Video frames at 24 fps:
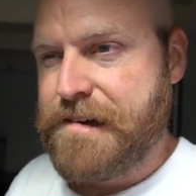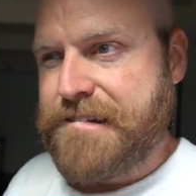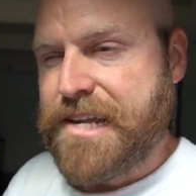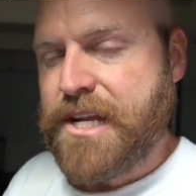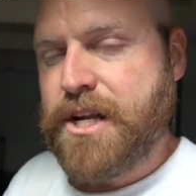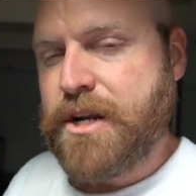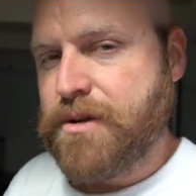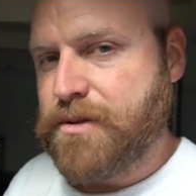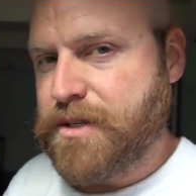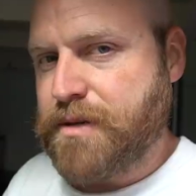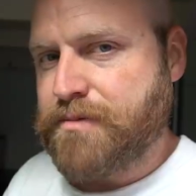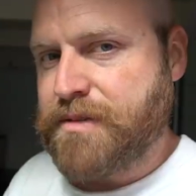You
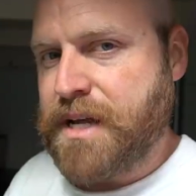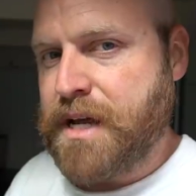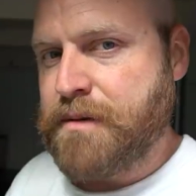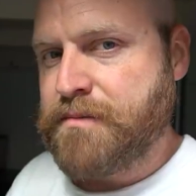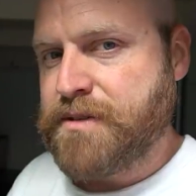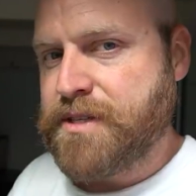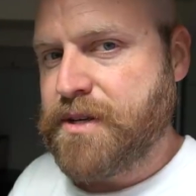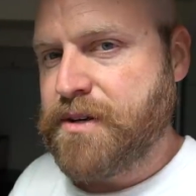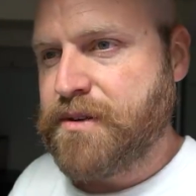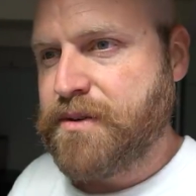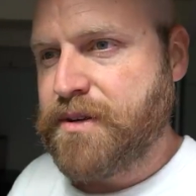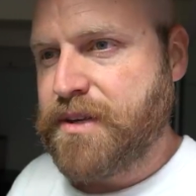know,
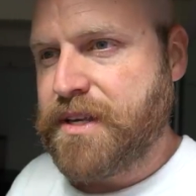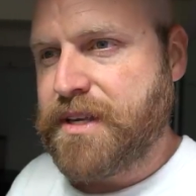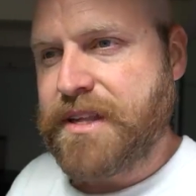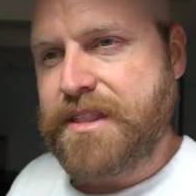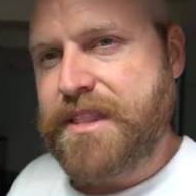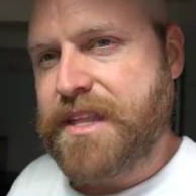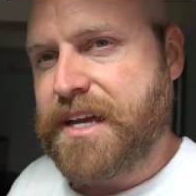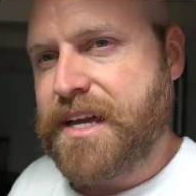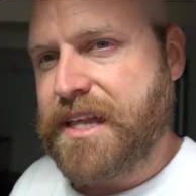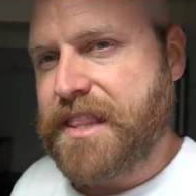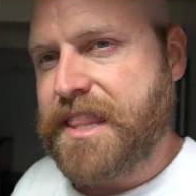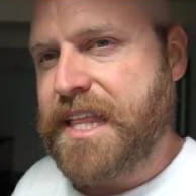sometimes though, you
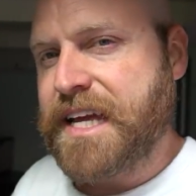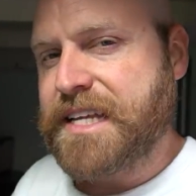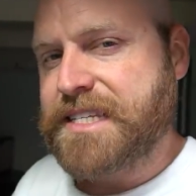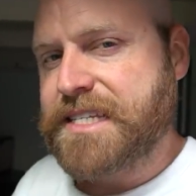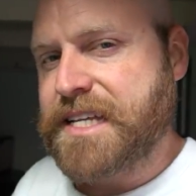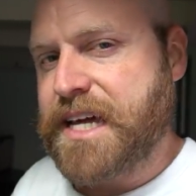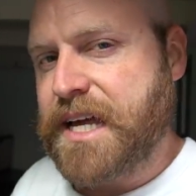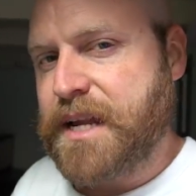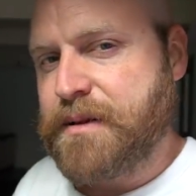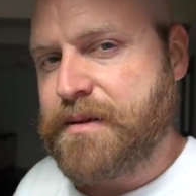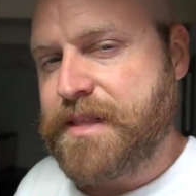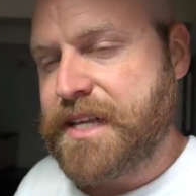think that's
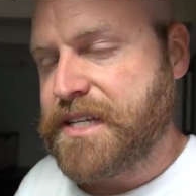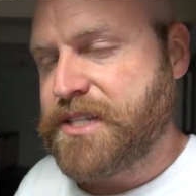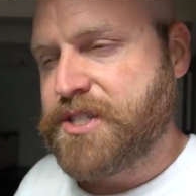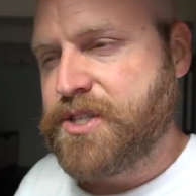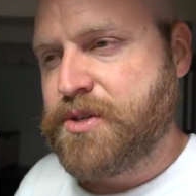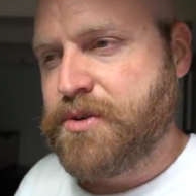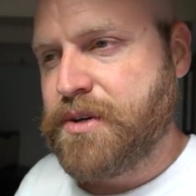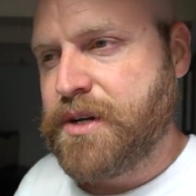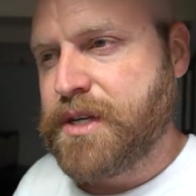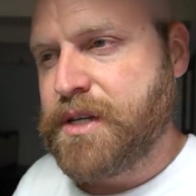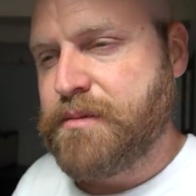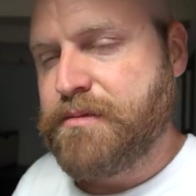got to that's
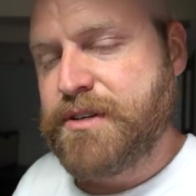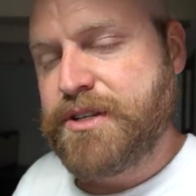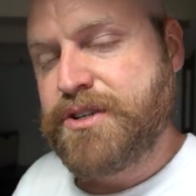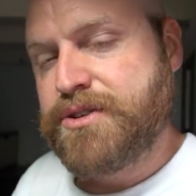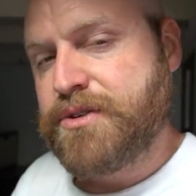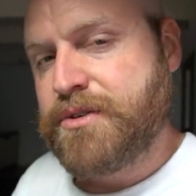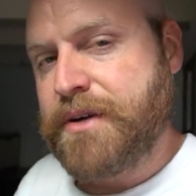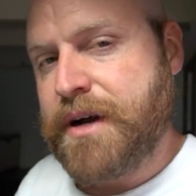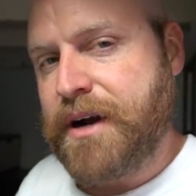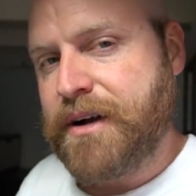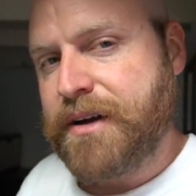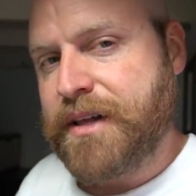too good to be
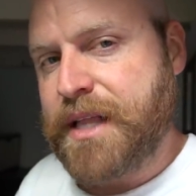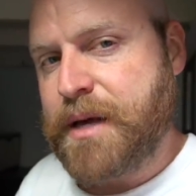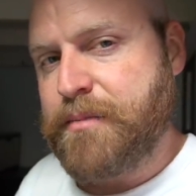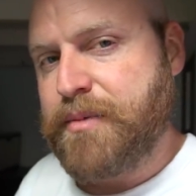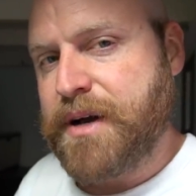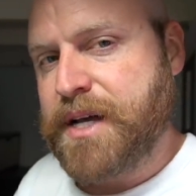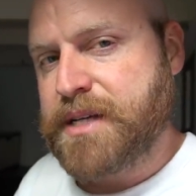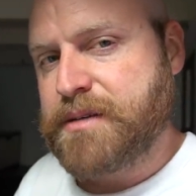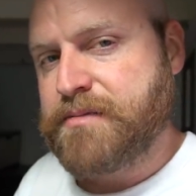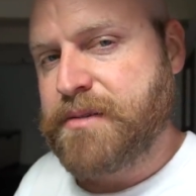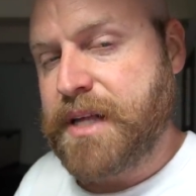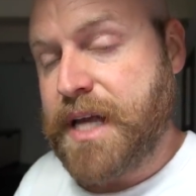true. How could that
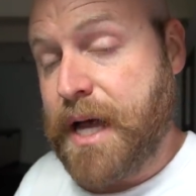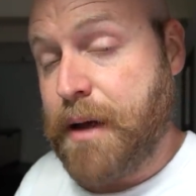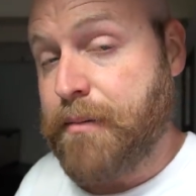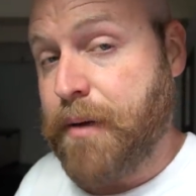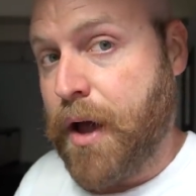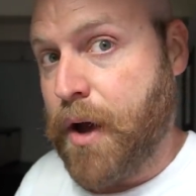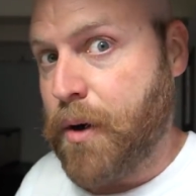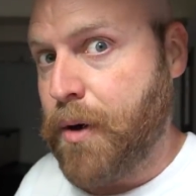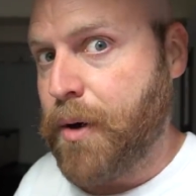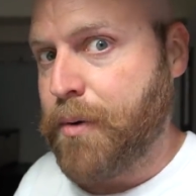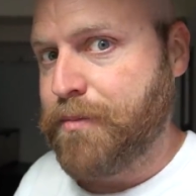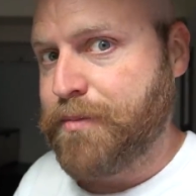possibly happen?
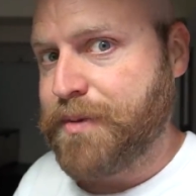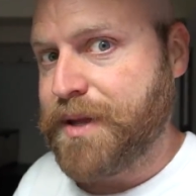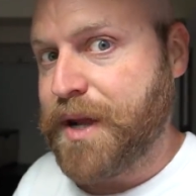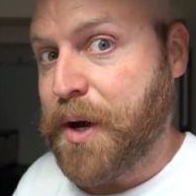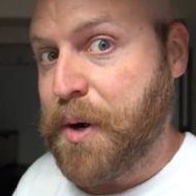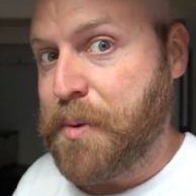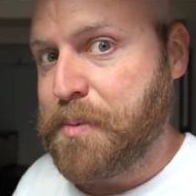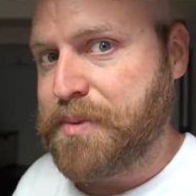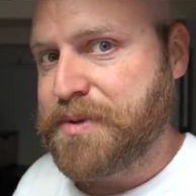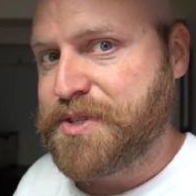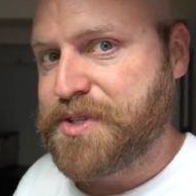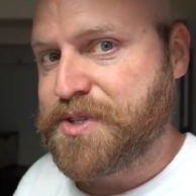I hope it. I
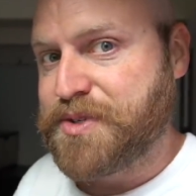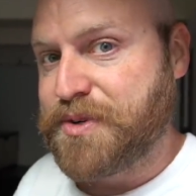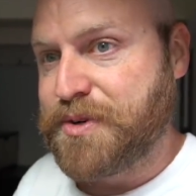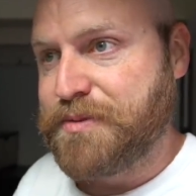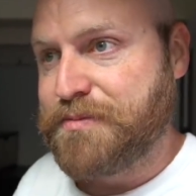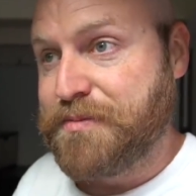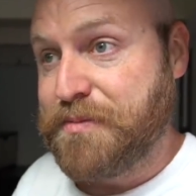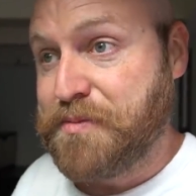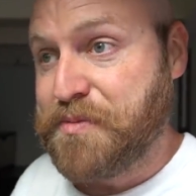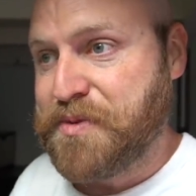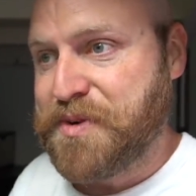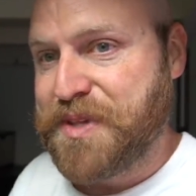hope it's true.
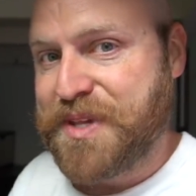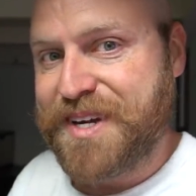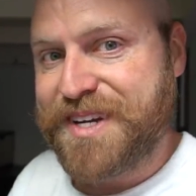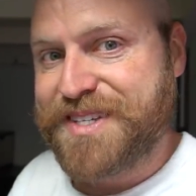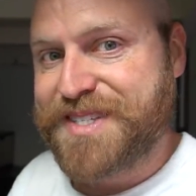I'm really